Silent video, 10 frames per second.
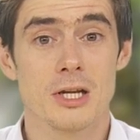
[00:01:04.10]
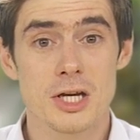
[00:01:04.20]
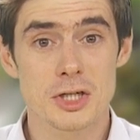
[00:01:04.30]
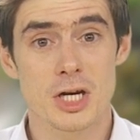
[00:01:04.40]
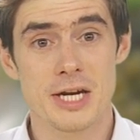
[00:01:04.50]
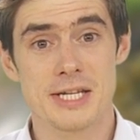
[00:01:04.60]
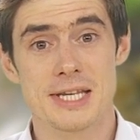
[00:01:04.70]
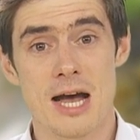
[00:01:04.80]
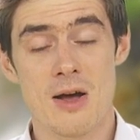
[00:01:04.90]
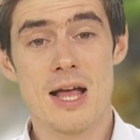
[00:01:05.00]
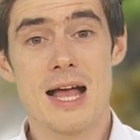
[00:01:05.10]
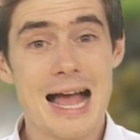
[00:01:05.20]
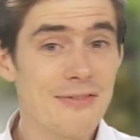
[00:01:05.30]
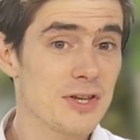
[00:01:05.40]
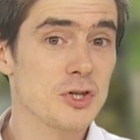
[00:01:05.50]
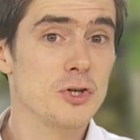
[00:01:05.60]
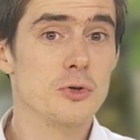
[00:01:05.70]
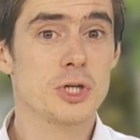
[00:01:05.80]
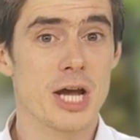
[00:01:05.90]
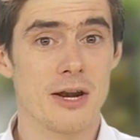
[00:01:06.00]
Learn Chinese Now and this
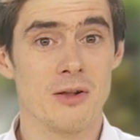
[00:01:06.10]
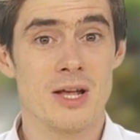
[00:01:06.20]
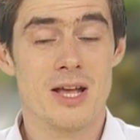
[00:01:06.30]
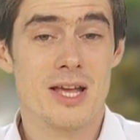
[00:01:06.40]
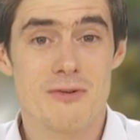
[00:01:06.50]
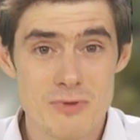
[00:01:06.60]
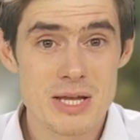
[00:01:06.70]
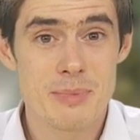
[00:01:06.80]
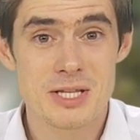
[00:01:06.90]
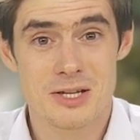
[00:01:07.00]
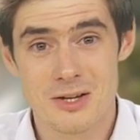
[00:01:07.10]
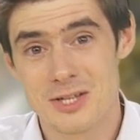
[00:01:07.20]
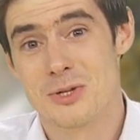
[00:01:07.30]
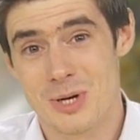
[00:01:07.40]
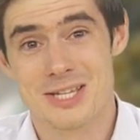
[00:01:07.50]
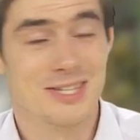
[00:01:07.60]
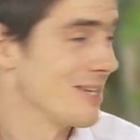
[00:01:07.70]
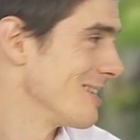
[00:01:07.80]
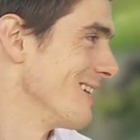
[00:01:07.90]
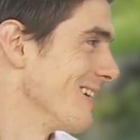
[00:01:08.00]
new channel. It really means a lot to us,
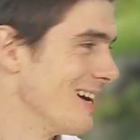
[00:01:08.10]
doesn't it,